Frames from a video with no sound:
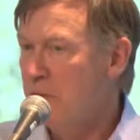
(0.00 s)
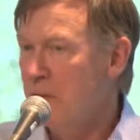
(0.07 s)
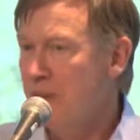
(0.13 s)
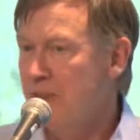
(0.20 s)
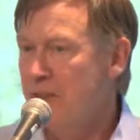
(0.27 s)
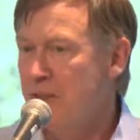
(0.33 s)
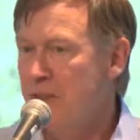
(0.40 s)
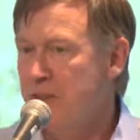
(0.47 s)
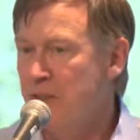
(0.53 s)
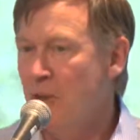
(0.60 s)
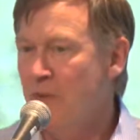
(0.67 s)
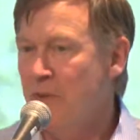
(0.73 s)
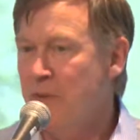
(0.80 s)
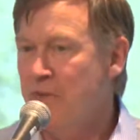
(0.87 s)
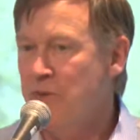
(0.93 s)
uh, you
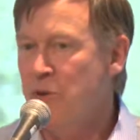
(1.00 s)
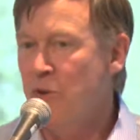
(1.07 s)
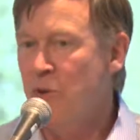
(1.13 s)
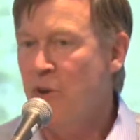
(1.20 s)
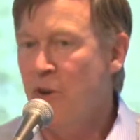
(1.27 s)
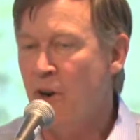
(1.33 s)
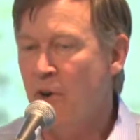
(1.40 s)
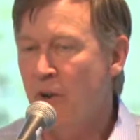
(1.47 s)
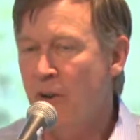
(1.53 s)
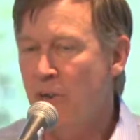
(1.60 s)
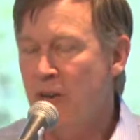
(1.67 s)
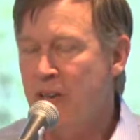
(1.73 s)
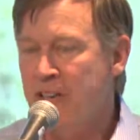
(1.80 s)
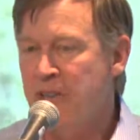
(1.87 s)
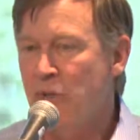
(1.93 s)
know, if you are
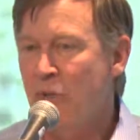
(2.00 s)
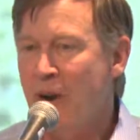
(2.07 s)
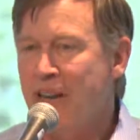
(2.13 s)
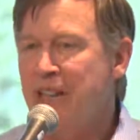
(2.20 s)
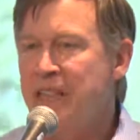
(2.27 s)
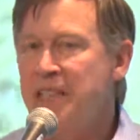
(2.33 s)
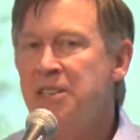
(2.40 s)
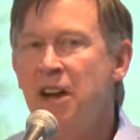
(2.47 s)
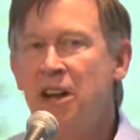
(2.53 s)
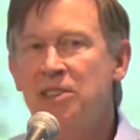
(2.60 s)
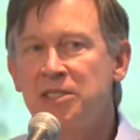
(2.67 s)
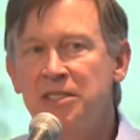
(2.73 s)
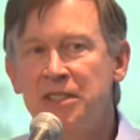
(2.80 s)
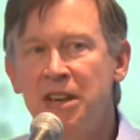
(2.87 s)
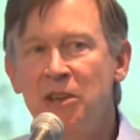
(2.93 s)
readily
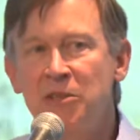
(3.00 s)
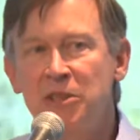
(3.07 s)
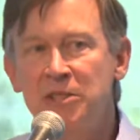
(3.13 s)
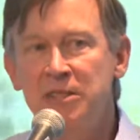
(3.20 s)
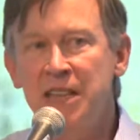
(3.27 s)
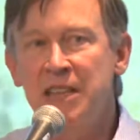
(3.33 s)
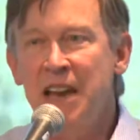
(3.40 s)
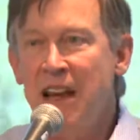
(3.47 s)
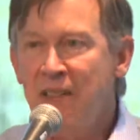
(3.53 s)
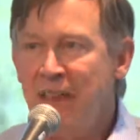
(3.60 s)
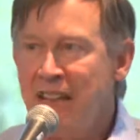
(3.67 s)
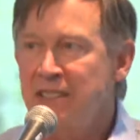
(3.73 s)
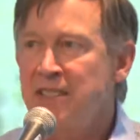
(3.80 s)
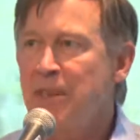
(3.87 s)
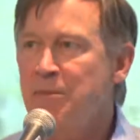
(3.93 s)
acknowledged as the healthiest state,
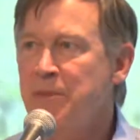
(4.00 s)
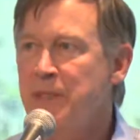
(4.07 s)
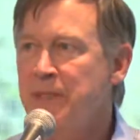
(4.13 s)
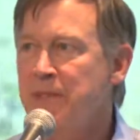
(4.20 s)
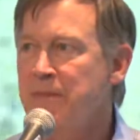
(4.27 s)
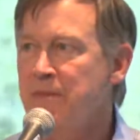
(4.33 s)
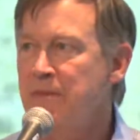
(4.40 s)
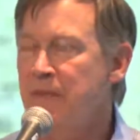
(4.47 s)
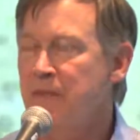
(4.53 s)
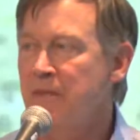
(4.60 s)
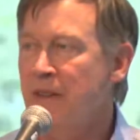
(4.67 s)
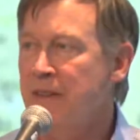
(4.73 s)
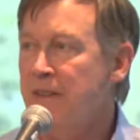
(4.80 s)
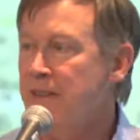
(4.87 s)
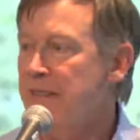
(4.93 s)
that's something that,
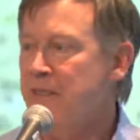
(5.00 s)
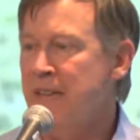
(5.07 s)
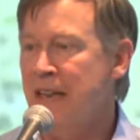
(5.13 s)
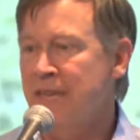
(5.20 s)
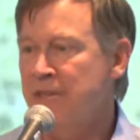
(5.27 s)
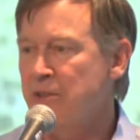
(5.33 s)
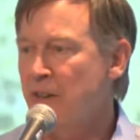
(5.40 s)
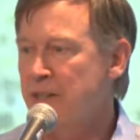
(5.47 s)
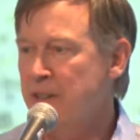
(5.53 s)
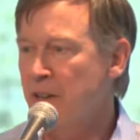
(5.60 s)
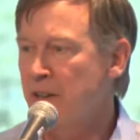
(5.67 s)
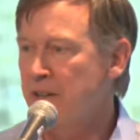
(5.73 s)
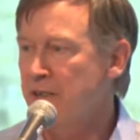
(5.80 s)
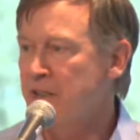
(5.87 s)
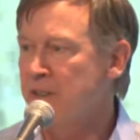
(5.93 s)
and this is having talked to
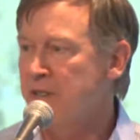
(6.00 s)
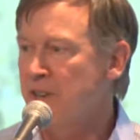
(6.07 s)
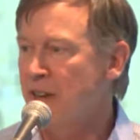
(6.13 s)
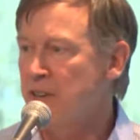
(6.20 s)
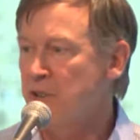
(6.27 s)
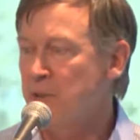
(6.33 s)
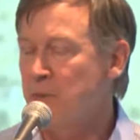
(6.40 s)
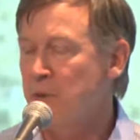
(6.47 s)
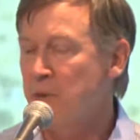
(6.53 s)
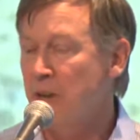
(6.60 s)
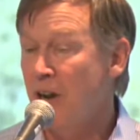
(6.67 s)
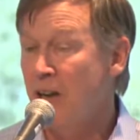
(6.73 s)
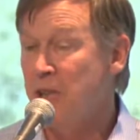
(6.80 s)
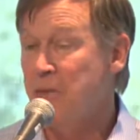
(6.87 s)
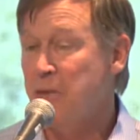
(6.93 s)
hundreds of entrepreneur,
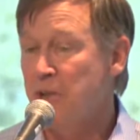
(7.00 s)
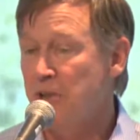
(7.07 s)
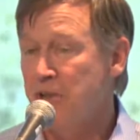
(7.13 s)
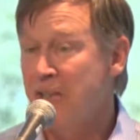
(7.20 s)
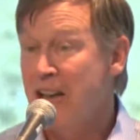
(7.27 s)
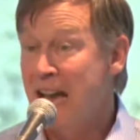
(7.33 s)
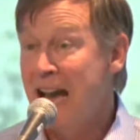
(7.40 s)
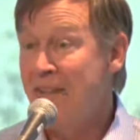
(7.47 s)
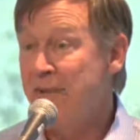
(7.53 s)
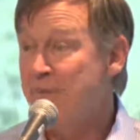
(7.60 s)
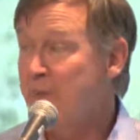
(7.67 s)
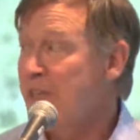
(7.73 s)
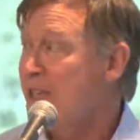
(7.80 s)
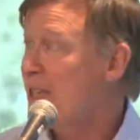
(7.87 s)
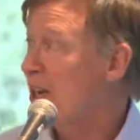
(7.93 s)
entrepreneurs, having
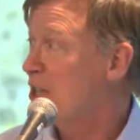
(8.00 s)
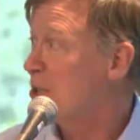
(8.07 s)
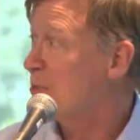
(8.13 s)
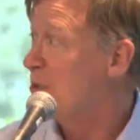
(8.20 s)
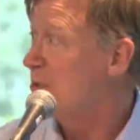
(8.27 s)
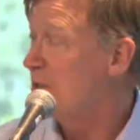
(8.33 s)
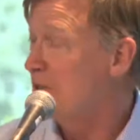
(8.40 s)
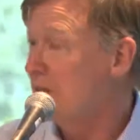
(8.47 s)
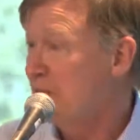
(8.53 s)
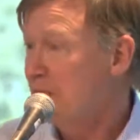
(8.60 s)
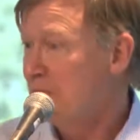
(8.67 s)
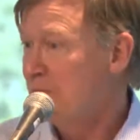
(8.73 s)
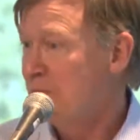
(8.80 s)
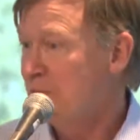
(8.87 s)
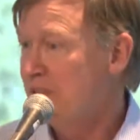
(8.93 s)
been an entrepreneur,
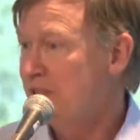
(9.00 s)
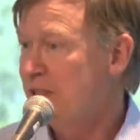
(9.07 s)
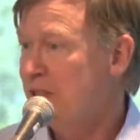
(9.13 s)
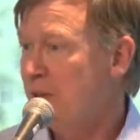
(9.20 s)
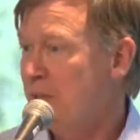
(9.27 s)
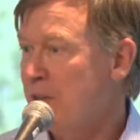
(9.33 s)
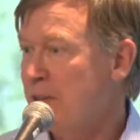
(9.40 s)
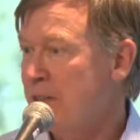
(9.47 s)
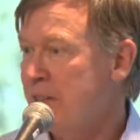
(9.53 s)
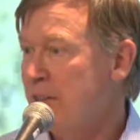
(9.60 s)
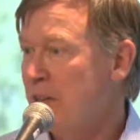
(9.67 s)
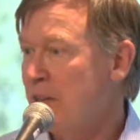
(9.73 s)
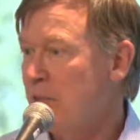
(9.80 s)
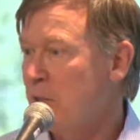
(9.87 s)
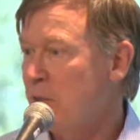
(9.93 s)
this is something that
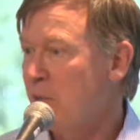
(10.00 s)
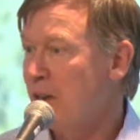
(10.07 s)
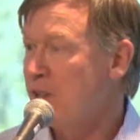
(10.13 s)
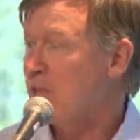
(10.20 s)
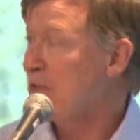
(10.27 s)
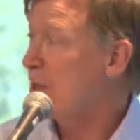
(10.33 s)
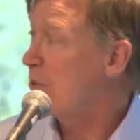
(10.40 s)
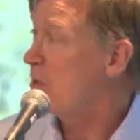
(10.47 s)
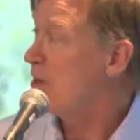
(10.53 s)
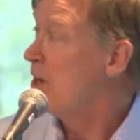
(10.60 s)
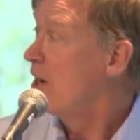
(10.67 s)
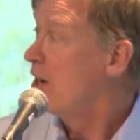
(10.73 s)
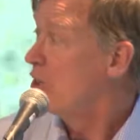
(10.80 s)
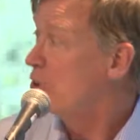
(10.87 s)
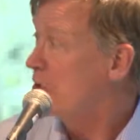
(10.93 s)
they respond to. Same with a
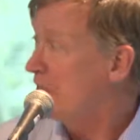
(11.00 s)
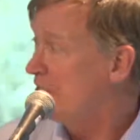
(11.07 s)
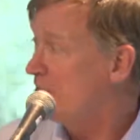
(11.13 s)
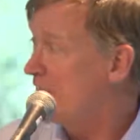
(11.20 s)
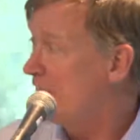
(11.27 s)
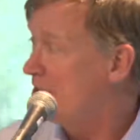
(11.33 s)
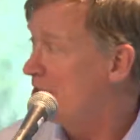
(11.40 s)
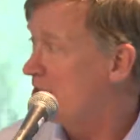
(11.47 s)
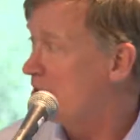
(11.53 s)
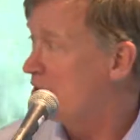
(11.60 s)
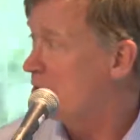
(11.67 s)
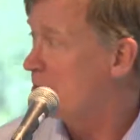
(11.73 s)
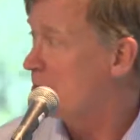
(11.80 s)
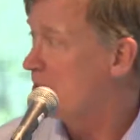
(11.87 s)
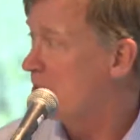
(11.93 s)
good education
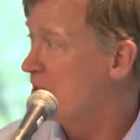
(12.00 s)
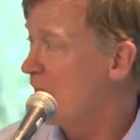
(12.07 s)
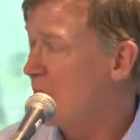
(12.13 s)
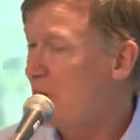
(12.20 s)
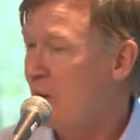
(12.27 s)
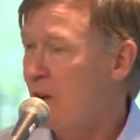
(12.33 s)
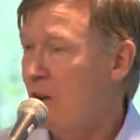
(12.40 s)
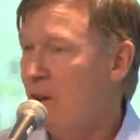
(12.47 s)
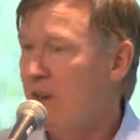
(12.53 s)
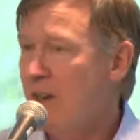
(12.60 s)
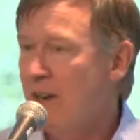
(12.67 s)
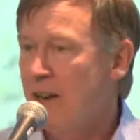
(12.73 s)
system. It's not all